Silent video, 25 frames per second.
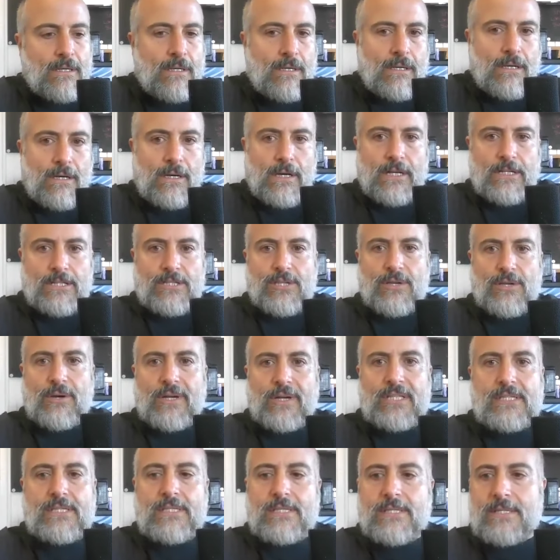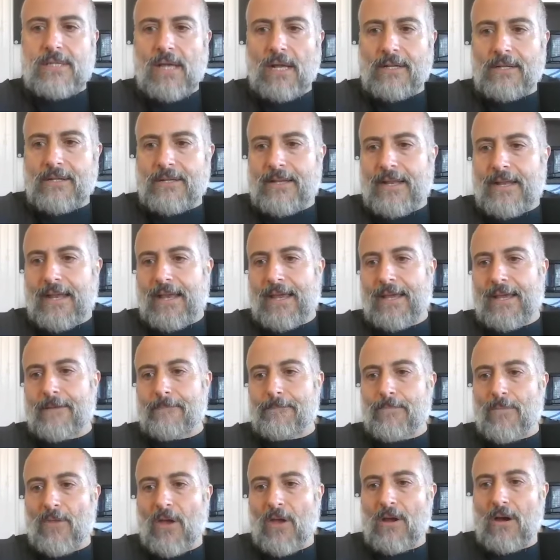All right, so it's Sunday,
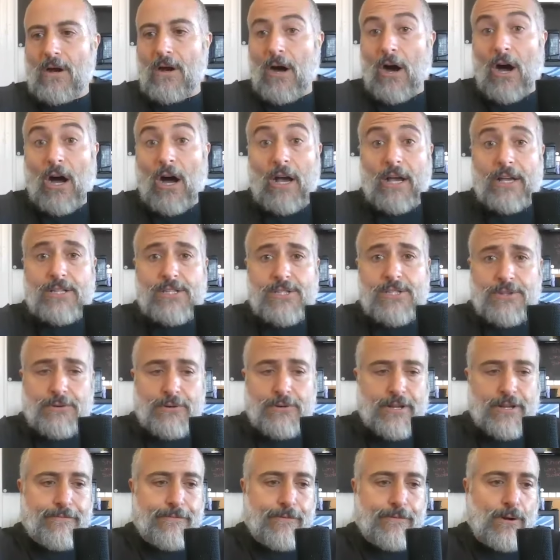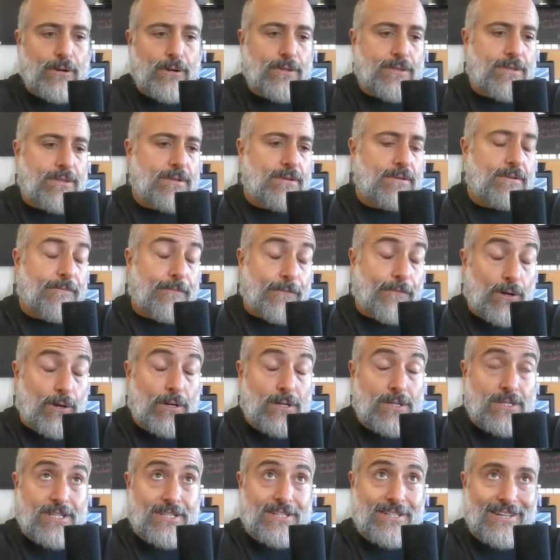August
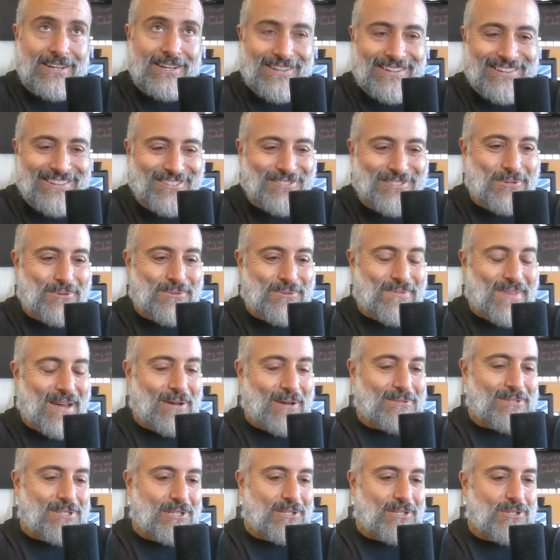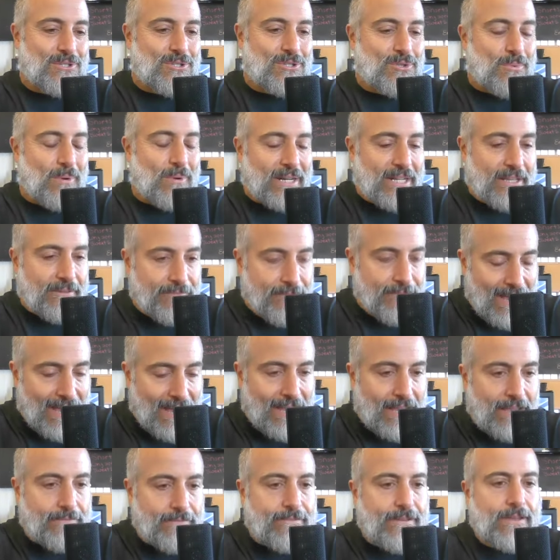31st,
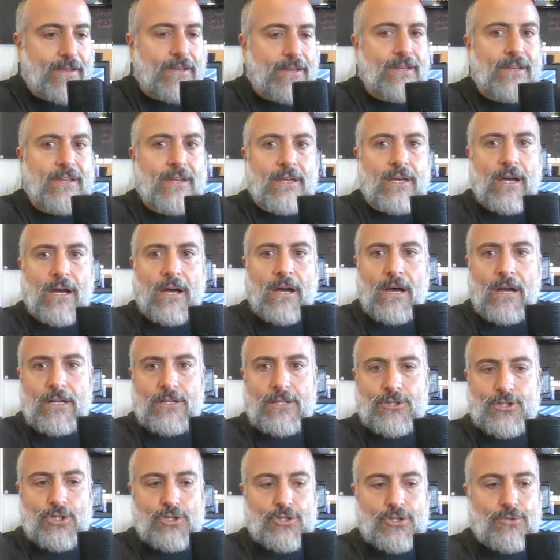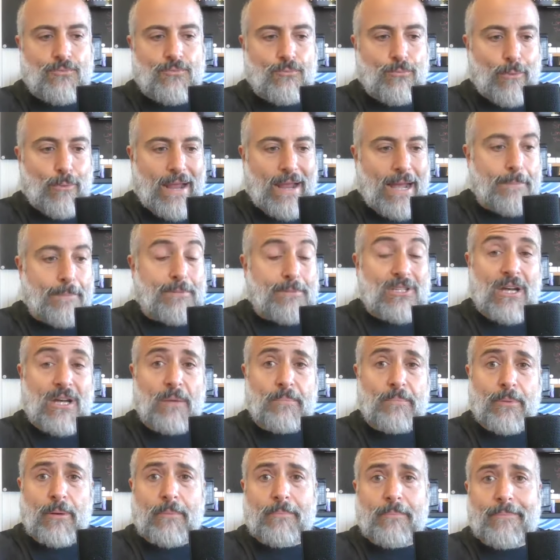2025. Just wrapped
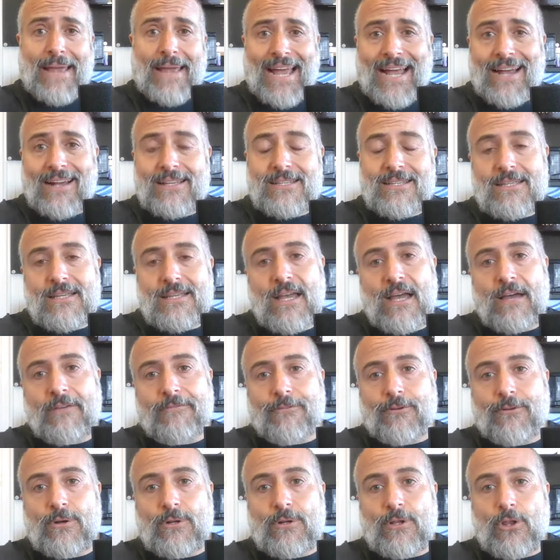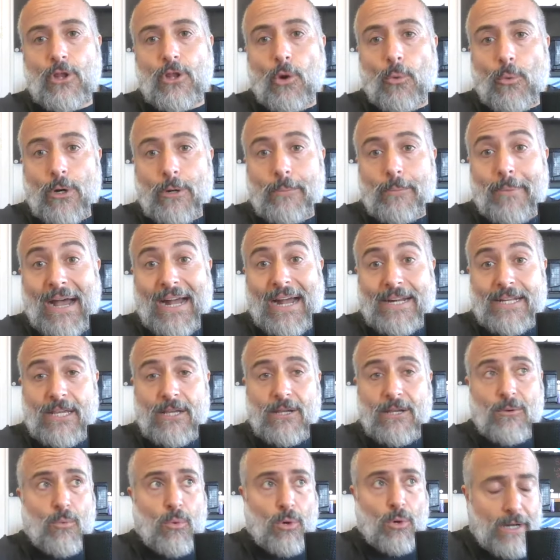up a max effort lower
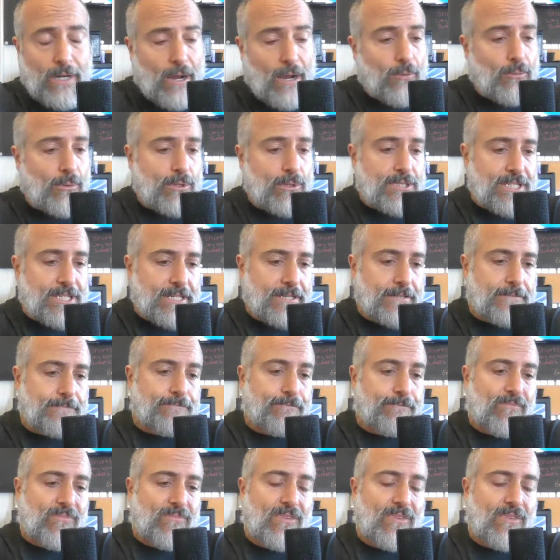body workout routine.